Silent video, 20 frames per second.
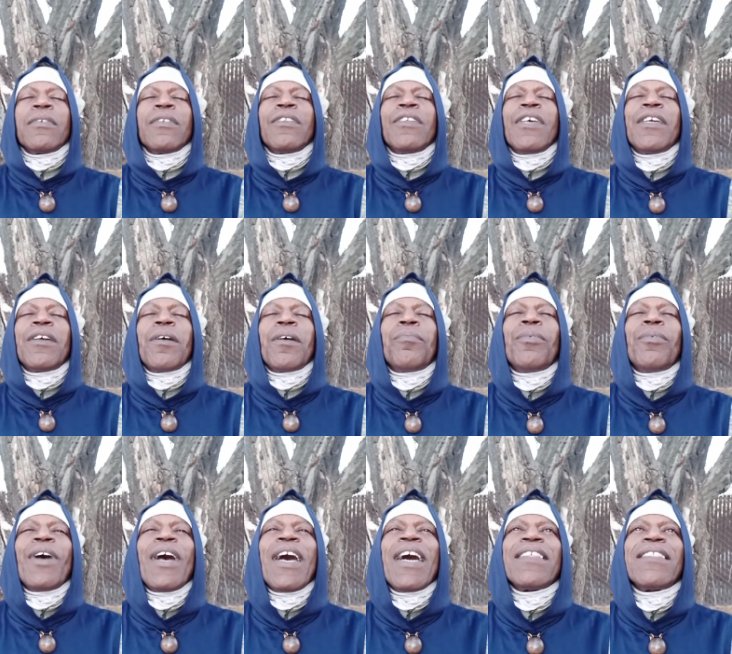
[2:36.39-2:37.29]
take a
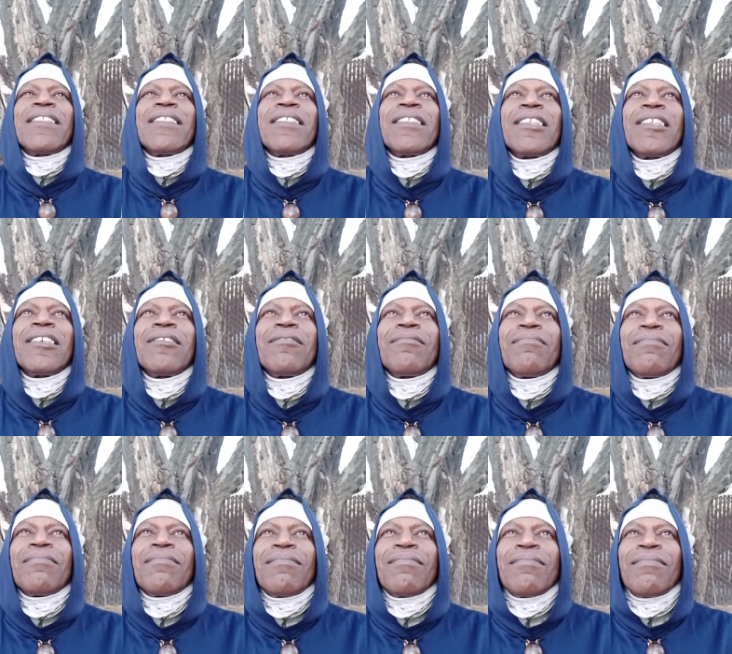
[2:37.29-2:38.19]
breath,
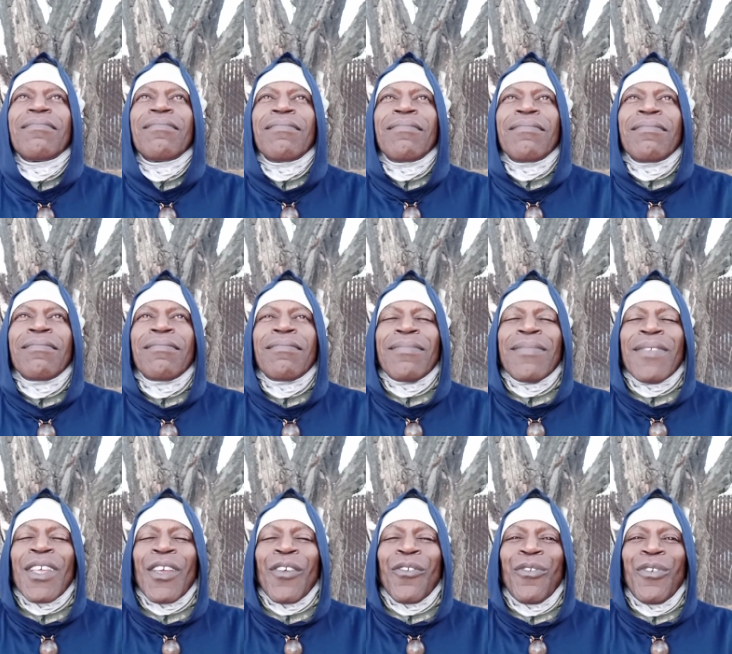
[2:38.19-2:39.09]

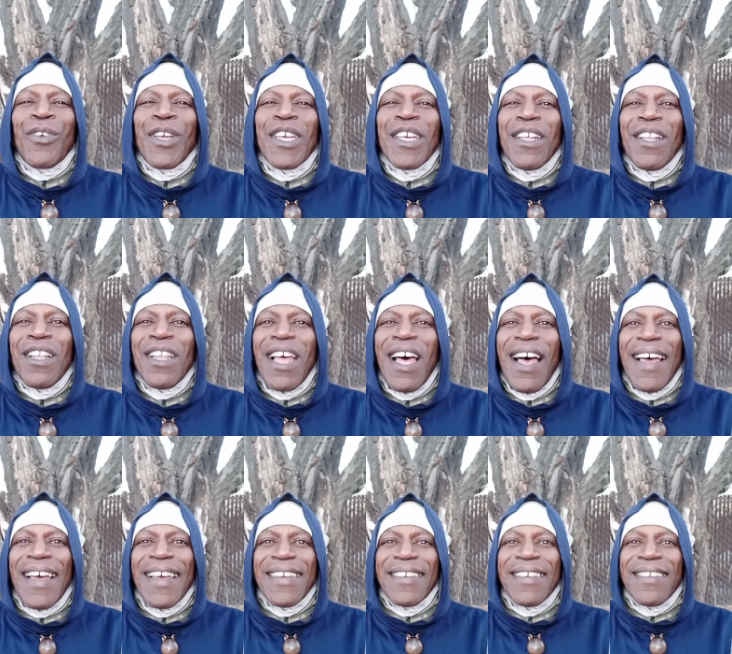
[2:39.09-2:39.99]

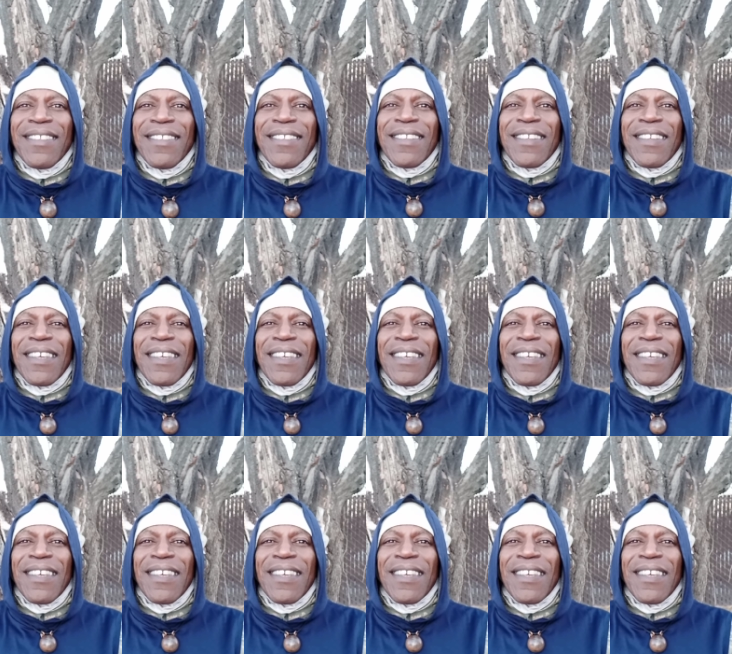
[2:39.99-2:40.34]
realize